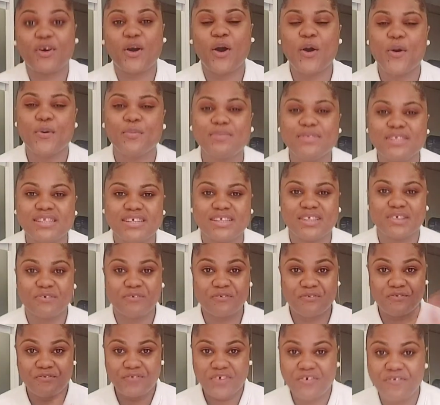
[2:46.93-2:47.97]
come to the
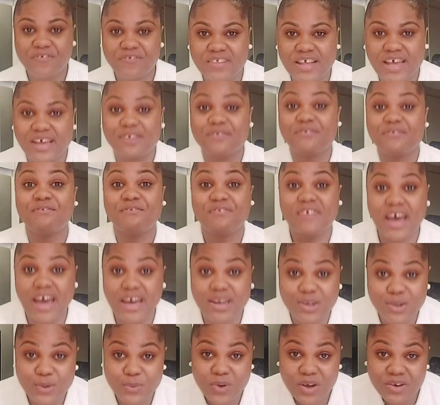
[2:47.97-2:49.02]
5th and
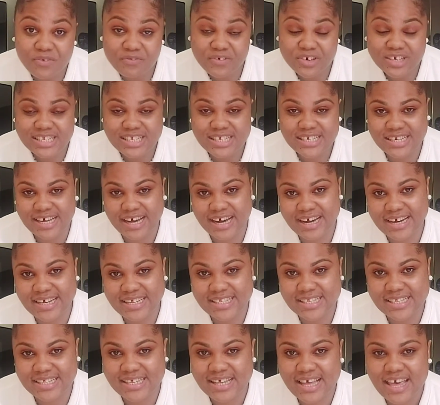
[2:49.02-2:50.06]
final one for tonight,
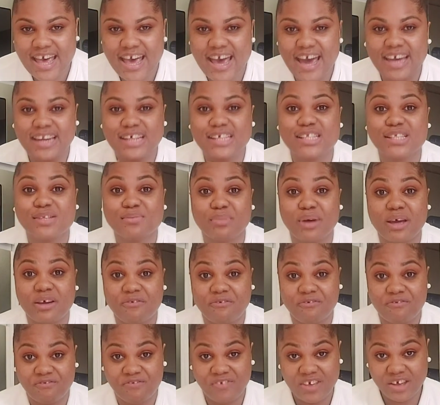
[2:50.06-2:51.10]
and it's my
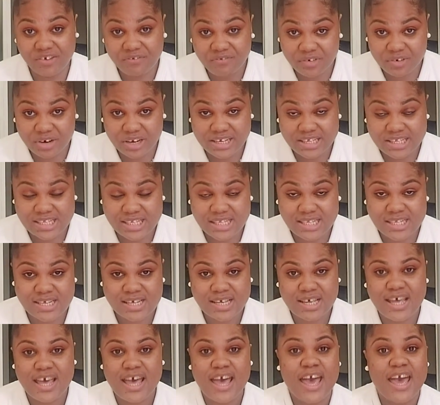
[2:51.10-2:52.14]
favorite.
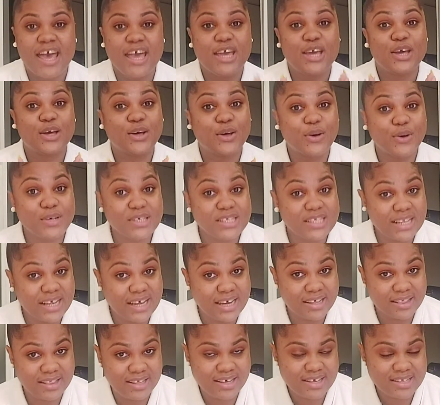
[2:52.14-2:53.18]
It goes like
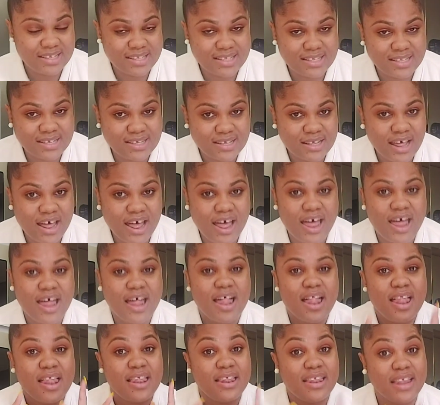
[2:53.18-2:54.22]
this:
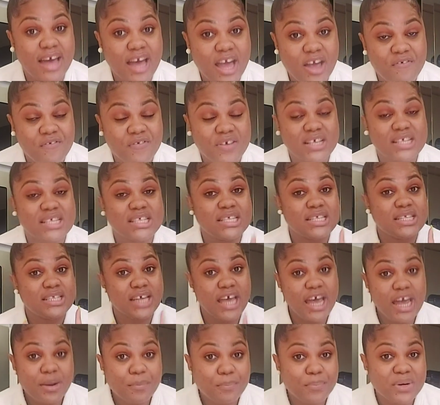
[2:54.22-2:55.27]
life is
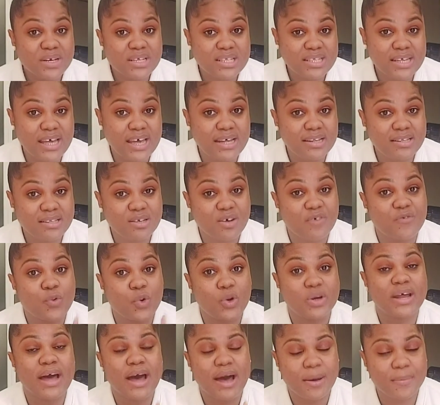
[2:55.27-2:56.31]
10% of what
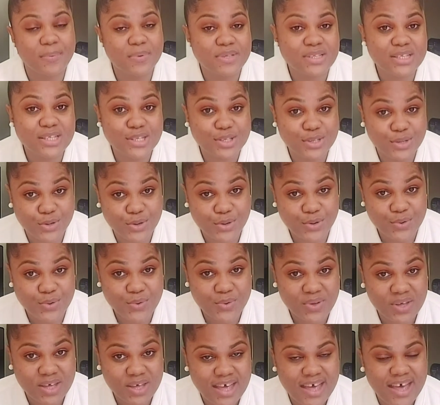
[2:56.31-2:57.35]
happens to you
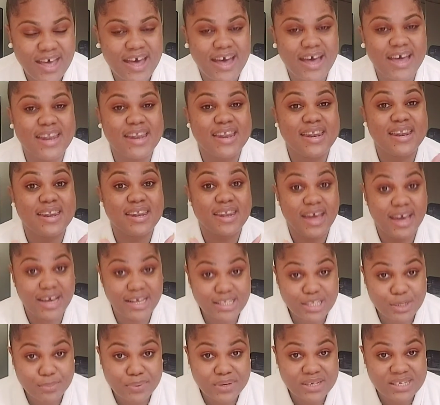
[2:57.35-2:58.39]
and
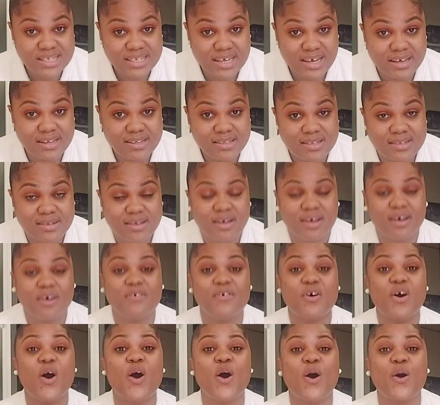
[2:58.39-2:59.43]
90% of
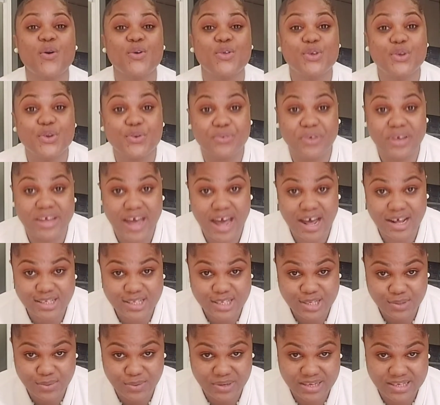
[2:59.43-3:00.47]
how you react
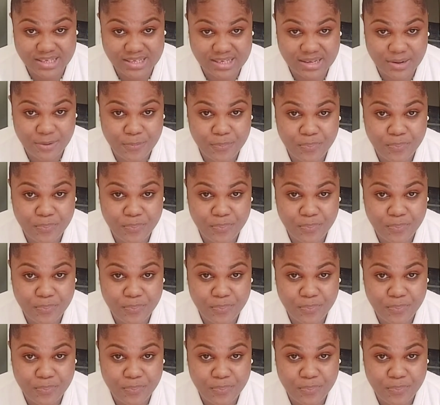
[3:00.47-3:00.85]
to it,